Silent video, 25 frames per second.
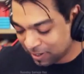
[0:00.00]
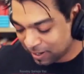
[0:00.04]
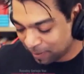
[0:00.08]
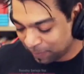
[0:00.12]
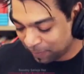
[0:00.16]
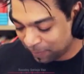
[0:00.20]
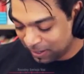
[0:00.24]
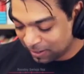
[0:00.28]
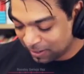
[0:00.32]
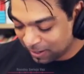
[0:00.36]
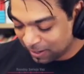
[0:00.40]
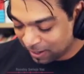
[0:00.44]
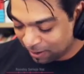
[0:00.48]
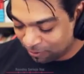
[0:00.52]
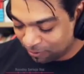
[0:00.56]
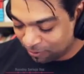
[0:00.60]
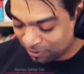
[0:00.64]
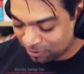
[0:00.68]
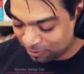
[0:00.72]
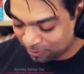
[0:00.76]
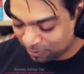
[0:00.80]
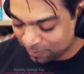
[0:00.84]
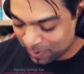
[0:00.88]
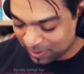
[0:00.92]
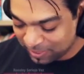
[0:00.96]
I mean, I want
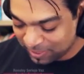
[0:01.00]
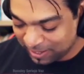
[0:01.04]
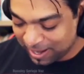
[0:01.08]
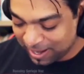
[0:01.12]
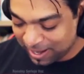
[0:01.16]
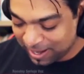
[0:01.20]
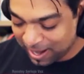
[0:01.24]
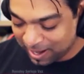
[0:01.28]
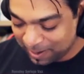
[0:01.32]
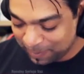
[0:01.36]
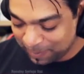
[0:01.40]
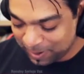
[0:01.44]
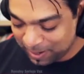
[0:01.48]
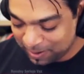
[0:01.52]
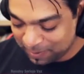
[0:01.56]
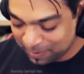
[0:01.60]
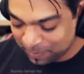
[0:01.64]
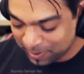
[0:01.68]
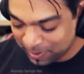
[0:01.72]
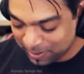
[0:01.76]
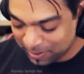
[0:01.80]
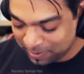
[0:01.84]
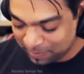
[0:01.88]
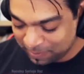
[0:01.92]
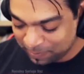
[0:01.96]
to talk about the AI
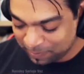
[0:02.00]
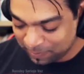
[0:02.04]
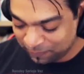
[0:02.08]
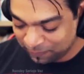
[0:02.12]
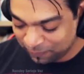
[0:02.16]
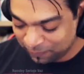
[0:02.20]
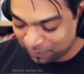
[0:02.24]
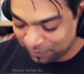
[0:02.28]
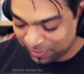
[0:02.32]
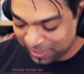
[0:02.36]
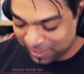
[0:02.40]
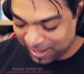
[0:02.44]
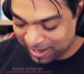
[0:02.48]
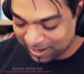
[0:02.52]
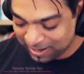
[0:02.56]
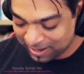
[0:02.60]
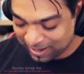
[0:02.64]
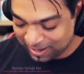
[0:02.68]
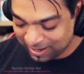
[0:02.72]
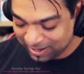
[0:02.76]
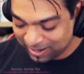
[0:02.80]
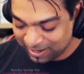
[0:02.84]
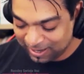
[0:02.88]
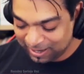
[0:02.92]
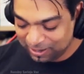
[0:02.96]
bit, but before that,
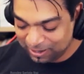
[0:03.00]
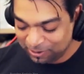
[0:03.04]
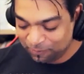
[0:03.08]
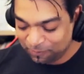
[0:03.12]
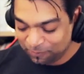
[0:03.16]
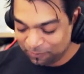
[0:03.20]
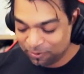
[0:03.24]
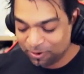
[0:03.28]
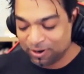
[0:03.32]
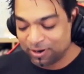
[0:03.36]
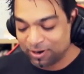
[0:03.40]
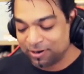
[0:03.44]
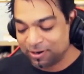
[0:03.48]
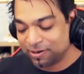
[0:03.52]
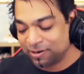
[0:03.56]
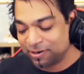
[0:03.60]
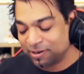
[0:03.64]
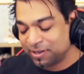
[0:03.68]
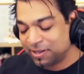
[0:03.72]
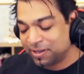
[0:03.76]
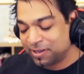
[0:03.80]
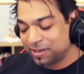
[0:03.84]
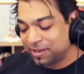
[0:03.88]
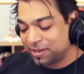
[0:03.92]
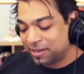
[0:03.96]
I want to
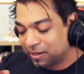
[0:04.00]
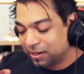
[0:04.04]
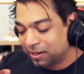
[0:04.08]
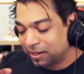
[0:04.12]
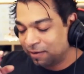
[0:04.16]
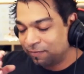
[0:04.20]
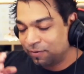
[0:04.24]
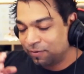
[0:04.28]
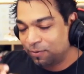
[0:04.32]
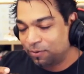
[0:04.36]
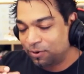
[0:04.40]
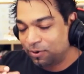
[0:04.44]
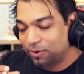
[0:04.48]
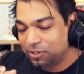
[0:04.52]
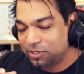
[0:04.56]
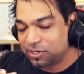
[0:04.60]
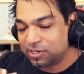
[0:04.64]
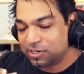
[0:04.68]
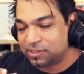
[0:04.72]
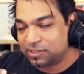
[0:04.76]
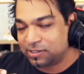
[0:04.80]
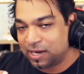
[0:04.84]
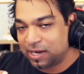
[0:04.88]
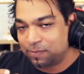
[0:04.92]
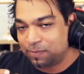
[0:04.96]
cover what you
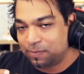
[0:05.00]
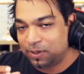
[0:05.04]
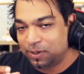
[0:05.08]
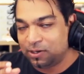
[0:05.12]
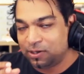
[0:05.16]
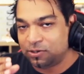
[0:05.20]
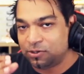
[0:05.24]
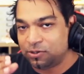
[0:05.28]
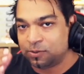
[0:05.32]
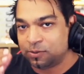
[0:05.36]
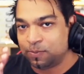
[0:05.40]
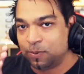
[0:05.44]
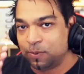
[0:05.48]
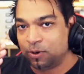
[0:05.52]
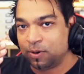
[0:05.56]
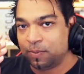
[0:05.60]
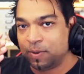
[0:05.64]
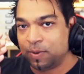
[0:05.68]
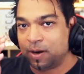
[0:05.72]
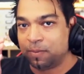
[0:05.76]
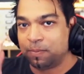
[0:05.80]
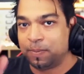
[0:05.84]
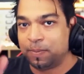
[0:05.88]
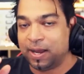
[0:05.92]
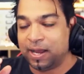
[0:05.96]
just said, because you spoke
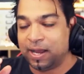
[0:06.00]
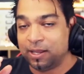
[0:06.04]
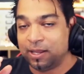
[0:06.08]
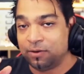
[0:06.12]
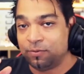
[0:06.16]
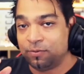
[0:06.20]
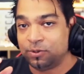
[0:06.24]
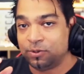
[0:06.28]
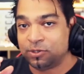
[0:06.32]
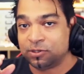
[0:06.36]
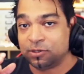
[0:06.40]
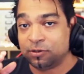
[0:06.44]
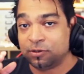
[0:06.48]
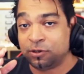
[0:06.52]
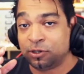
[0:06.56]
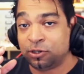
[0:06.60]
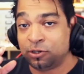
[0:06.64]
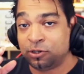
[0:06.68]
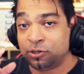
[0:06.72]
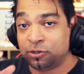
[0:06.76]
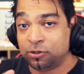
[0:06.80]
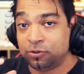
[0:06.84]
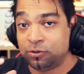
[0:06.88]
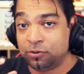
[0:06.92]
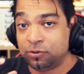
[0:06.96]
about bio, which is a
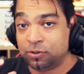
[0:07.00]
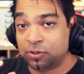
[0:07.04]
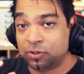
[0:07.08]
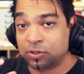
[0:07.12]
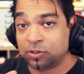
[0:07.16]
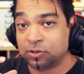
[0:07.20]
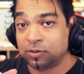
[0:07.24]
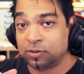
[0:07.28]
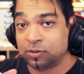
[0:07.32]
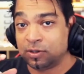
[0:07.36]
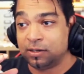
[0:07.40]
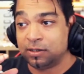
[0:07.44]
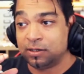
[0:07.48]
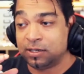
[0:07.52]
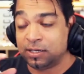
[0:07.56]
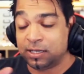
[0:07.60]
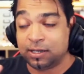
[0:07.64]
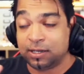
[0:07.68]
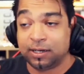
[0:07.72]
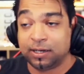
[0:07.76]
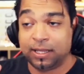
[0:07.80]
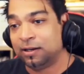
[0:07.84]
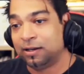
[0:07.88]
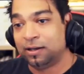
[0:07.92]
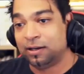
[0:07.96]
huge
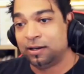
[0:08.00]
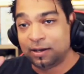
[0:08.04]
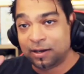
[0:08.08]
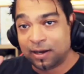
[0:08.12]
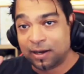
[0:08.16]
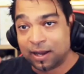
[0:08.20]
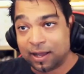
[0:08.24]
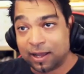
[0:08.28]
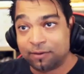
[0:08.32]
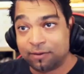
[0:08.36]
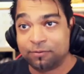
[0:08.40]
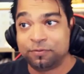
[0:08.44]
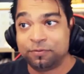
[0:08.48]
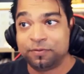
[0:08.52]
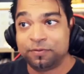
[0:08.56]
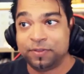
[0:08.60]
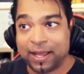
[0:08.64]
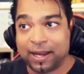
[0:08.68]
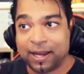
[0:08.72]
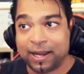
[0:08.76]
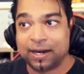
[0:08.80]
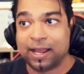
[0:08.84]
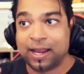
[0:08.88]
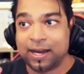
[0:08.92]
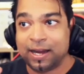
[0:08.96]
deal. I love
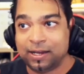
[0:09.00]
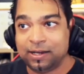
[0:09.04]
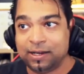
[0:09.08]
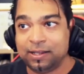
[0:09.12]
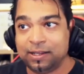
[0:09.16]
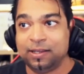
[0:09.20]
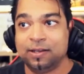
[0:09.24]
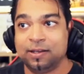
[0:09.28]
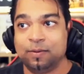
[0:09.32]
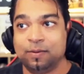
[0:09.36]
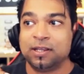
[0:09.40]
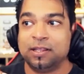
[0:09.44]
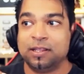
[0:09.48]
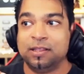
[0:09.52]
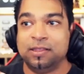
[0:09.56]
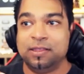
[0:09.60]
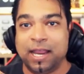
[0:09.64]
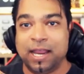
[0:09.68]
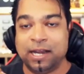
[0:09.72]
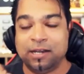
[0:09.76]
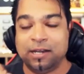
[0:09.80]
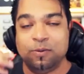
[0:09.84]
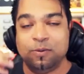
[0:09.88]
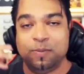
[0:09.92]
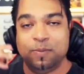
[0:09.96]
that idea.
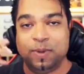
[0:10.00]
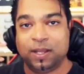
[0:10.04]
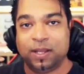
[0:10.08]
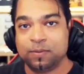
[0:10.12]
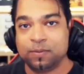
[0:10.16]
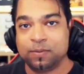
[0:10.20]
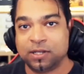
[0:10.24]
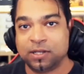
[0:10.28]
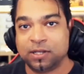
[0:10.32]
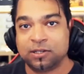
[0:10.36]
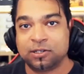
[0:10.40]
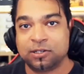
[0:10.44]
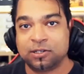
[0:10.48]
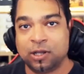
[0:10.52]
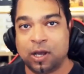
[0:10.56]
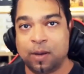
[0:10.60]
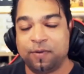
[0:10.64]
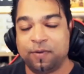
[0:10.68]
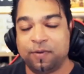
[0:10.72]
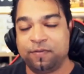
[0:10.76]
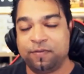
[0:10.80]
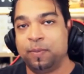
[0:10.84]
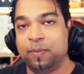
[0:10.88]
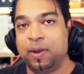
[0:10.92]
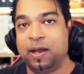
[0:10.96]
Then you become such
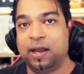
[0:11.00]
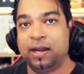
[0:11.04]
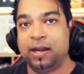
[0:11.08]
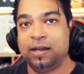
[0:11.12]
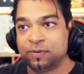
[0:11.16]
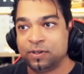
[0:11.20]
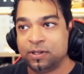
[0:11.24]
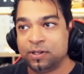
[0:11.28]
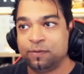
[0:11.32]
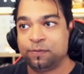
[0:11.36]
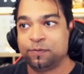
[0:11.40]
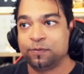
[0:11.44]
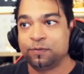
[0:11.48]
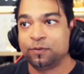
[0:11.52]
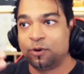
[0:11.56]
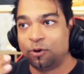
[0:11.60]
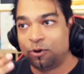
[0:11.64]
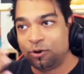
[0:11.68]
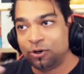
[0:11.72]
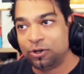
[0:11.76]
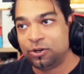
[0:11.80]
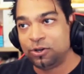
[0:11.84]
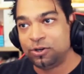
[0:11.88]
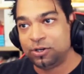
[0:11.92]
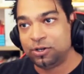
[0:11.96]
top of mind. If
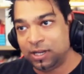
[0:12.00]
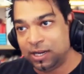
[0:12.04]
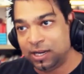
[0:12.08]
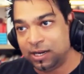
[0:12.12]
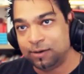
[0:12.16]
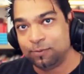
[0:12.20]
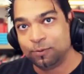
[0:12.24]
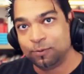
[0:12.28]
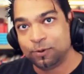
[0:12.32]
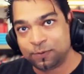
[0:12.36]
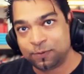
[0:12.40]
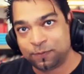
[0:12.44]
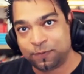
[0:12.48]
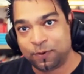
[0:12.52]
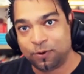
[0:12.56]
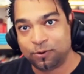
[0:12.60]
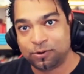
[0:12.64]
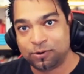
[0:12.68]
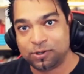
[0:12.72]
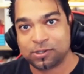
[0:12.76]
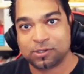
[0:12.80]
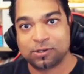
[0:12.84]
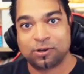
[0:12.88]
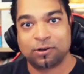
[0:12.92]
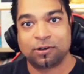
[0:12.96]
all you did was
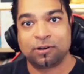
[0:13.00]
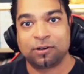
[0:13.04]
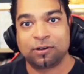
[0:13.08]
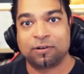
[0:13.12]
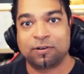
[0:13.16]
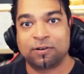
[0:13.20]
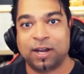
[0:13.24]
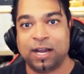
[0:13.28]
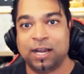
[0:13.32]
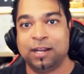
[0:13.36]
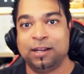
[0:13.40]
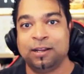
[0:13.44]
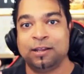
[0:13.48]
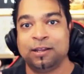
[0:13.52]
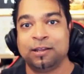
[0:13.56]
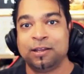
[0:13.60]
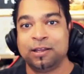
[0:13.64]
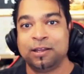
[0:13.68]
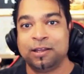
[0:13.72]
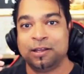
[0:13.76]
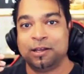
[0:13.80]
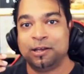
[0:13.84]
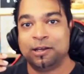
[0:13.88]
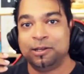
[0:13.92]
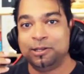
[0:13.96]
focus on creating
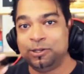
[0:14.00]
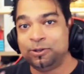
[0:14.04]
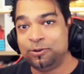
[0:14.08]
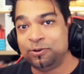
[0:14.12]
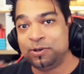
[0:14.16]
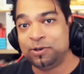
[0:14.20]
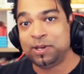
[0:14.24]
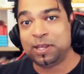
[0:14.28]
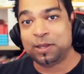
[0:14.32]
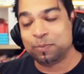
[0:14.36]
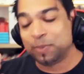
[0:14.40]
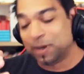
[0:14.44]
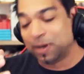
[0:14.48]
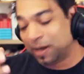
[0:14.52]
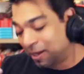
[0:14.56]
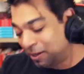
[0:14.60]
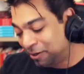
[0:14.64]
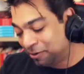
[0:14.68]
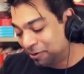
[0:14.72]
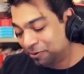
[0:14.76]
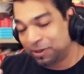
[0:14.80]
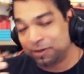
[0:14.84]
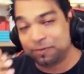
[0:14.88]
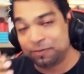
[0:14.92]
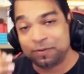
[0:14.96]
a unique
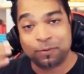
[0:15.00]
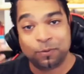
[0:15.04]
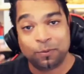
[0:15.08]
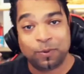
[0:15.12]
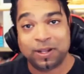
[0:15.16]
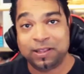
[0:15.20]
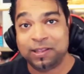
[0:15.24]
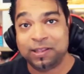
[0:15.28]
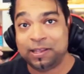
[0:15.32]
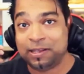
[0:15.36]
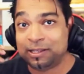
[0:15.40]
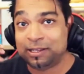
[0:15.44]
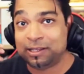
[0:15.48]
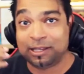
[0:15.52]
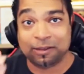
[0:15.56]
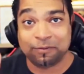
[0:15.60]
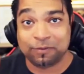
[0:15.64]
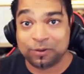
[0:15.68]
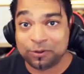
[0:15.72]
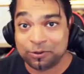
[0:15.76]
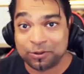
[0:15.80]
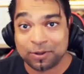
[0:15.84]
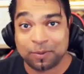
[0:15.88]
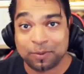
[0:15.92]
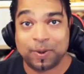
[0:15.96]
bio, even when they give
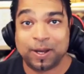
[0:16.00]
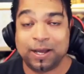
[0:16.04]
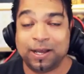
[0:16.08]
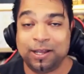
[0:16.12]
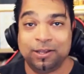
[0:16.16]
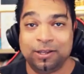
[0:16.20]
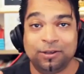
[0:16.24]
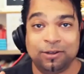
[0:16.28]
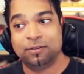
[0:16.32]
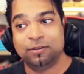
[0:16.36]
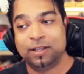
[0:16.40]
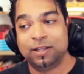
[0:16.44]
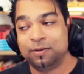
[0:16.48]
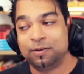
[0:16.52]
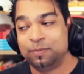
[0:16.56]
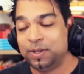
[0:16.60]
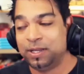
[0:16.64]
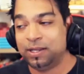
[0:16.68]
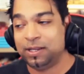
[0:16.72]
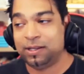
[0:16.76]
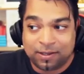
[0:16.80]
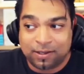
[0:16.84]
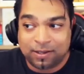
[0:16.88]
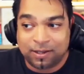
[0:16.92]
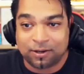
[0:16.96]
you the bio, that would
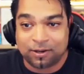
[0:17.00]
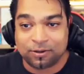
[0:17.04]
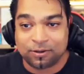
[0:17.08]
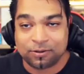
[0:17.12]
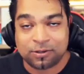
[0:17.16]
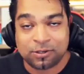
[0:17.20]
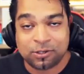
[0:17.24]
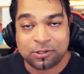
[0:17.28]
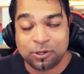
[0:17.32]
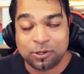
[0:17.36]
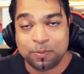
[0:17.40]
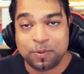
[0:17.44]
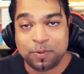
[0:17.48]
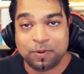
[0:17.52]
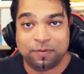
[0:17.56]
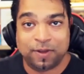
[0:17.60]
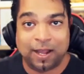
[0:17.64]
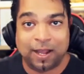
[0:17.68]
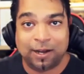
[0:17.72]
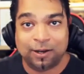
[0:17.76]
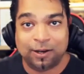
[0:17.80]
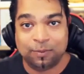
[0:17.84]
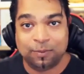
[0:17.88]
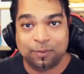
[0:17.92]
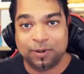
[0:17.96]
be, super
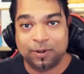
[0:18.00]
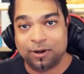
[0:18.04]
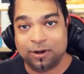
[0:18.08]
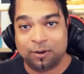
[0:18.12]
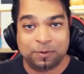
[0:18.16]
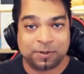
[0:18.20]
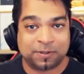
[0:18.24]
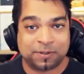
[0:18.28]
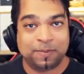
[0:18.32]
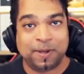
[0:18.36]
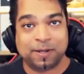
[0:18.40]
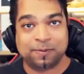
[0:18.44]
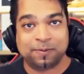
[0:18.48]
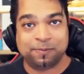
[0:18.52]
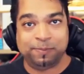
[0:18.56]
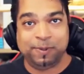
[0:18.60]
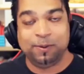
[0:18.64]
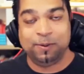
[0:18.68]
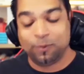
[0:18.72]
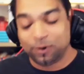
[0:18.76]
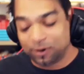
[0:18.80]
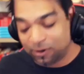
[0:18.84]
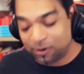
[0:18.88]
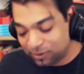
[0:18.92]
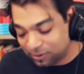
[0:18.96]
valuable. It almost makes me
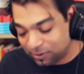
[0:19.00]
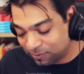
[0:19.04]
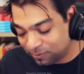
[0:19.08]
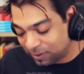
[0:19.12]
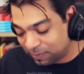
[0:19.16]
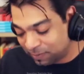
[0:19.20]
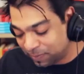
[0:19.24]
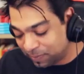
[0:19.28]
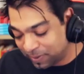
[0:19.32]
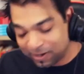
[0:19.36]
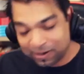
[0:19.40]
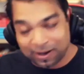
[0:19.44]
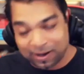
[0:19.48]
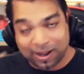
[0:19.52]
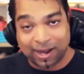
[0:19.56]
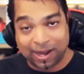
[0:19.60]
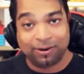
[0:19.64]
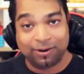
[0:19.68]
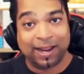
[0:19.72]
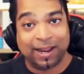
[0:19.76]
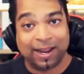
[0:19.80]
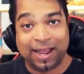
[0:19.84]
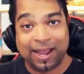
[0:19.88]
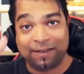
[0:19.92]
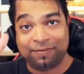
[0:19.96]
want to do it, but I
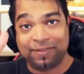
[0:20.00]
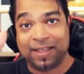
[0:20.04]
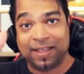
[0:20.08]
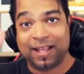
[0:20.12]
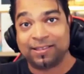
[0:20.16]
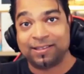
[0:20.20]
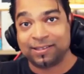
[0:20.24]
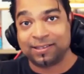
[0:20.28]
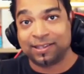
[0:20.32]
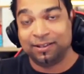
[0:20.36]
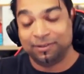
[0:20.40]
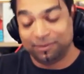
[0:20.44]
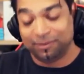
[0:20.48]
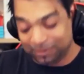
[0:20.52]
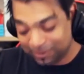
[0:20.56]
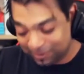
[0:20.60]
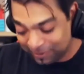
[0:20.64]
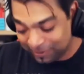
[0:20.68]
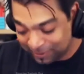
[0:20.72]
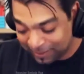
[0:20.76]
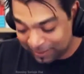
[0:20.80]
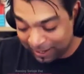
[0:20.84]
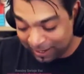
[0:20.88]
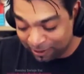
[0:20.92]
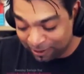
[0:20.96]
don't have that skill
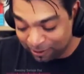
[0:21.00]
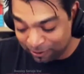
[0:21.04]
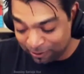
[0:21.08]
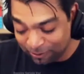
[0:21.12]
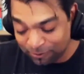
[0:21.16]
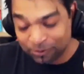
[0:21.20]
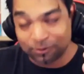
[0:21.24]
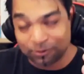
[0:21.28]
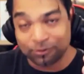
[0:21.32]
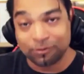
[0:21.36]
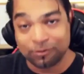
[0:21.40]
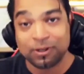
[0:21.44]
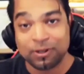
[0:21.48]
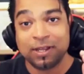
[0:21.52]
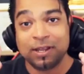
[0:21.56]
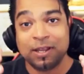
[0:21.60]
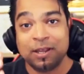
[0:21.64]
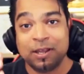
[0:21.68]
like you do.